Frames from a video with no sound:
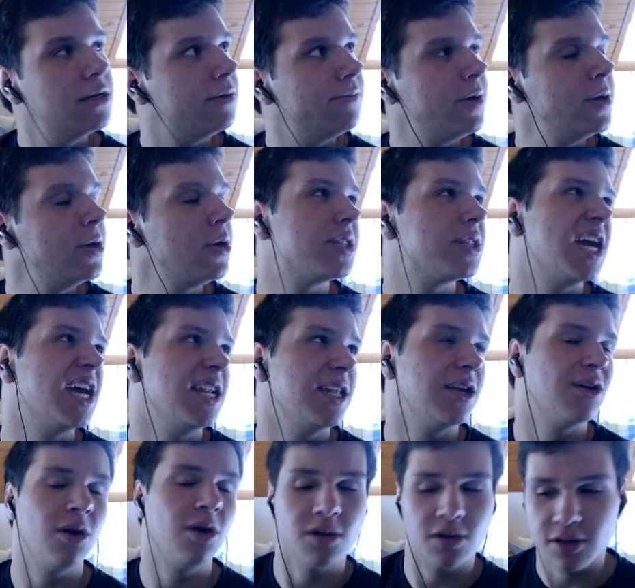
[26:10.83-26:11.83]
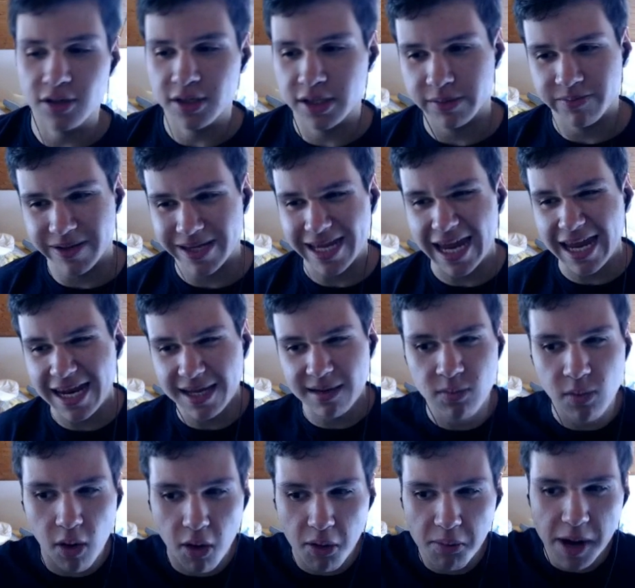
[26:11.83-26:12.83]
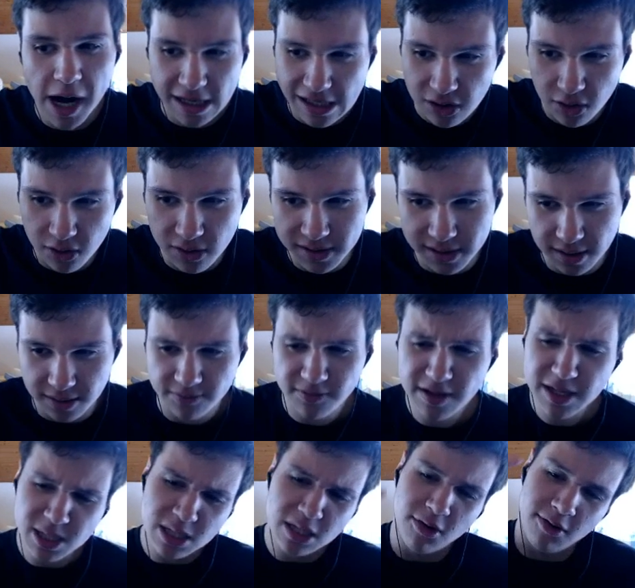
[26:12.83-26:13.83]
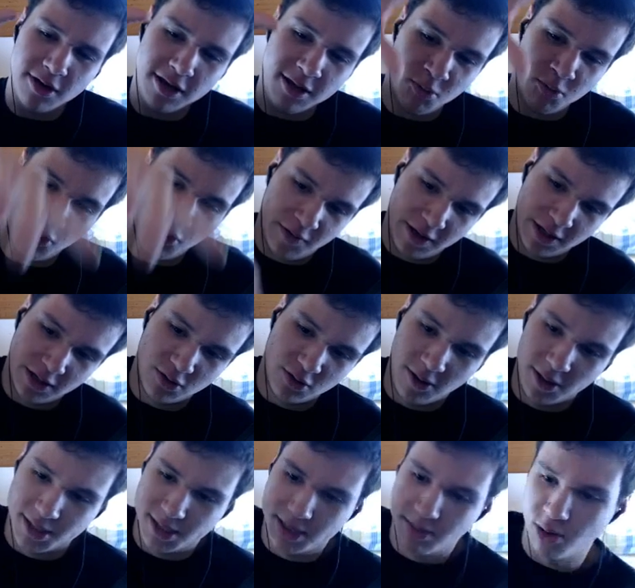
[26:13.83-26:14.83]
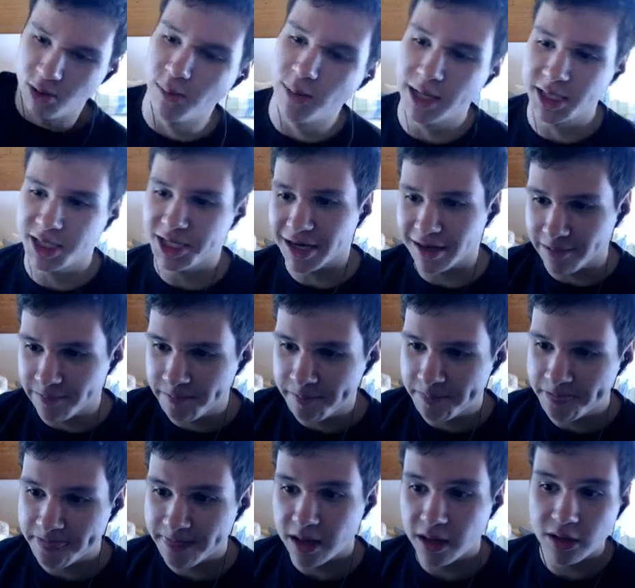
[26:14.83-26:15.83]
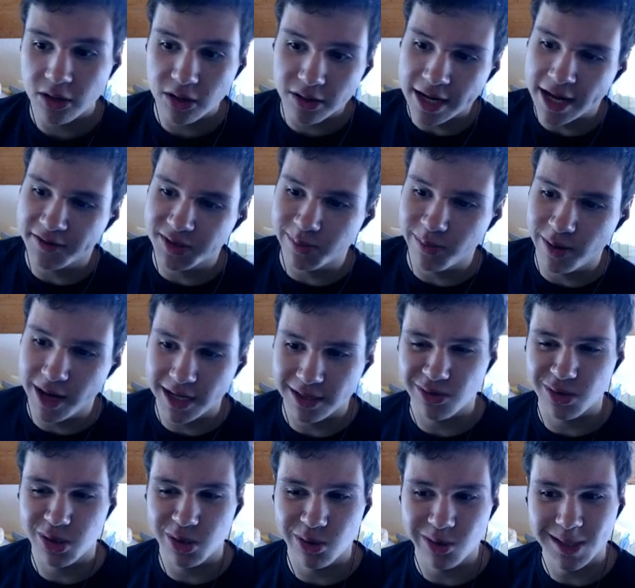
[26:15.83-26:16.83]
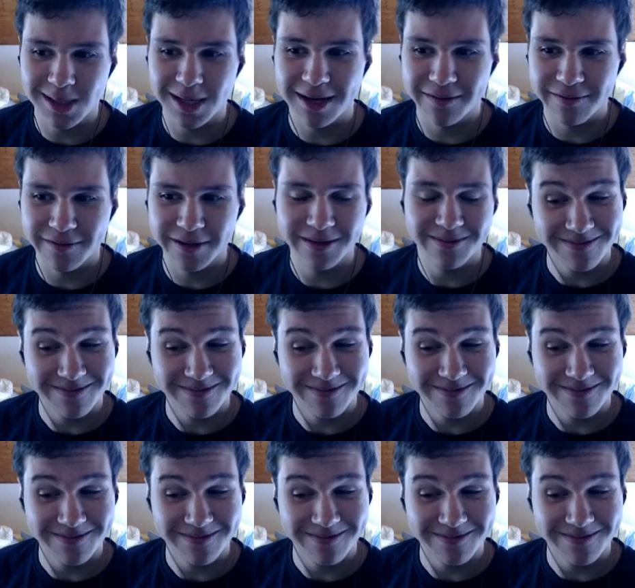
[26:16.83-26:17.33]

Well, not daily Hon content, but daily MOBA content. We are slowly moving towards the MOBA channel. Gonna have Smite on Tuesday, I think.